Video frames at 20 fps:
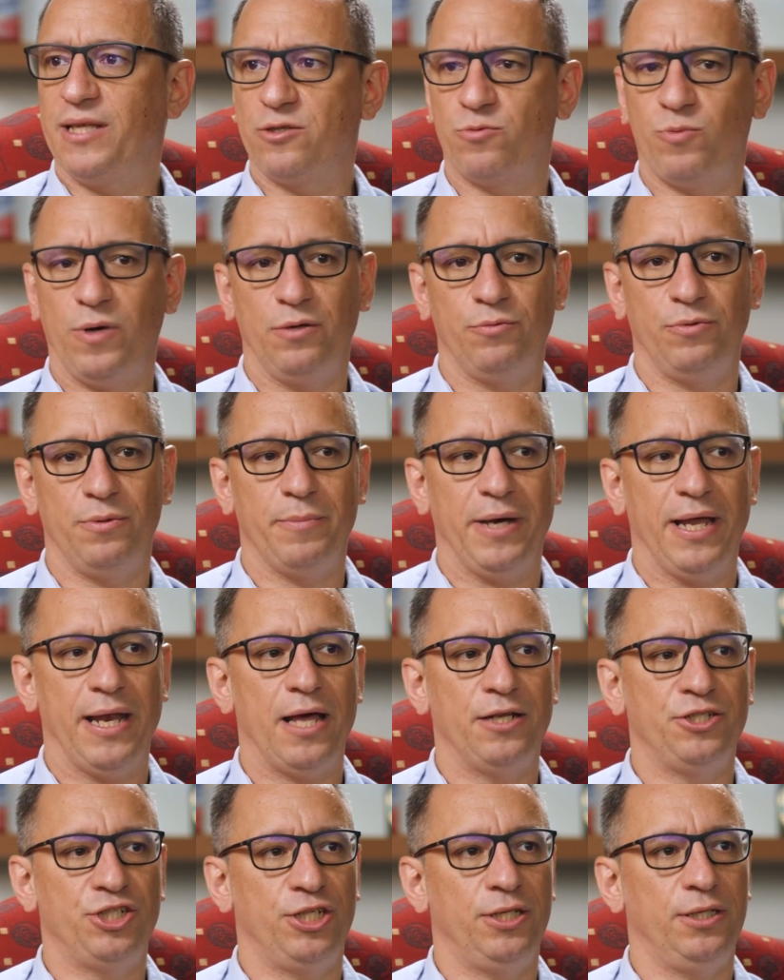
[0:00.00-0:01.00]
as well we're
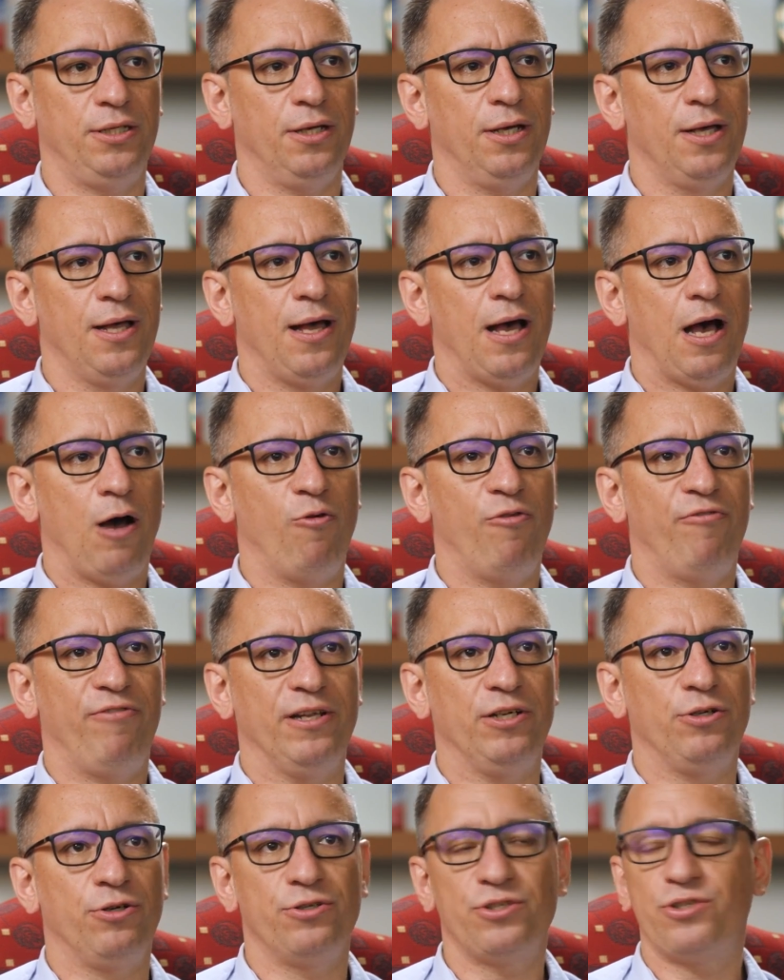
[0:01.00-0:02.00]
managing our
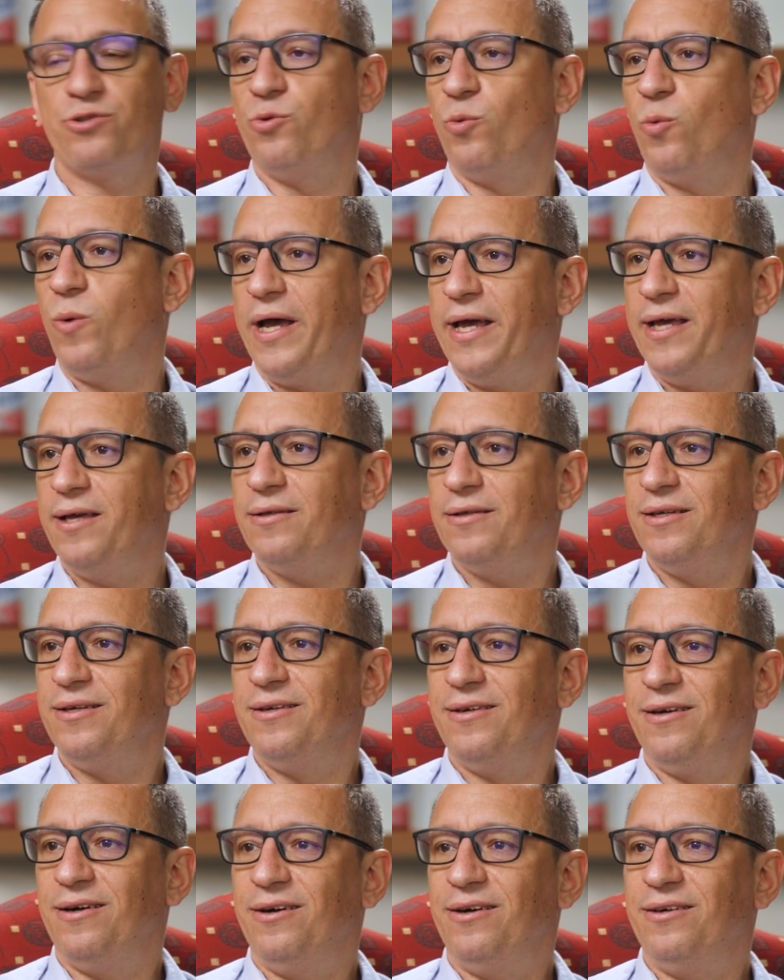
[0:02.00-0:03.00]
vendors the way
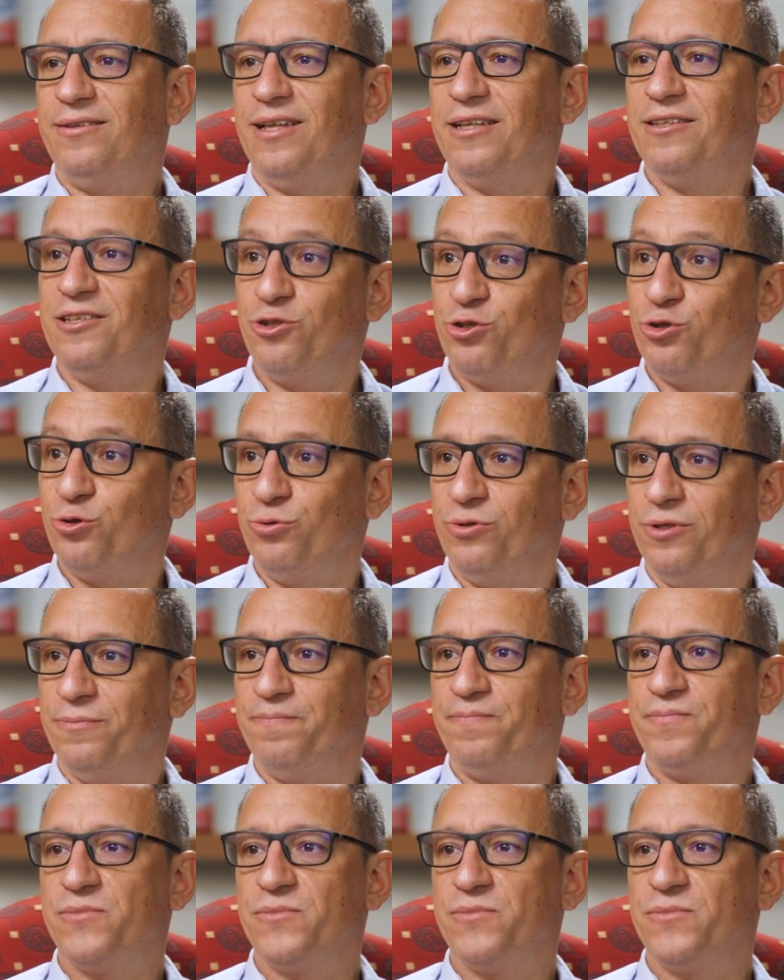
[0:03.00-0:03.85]
that it should.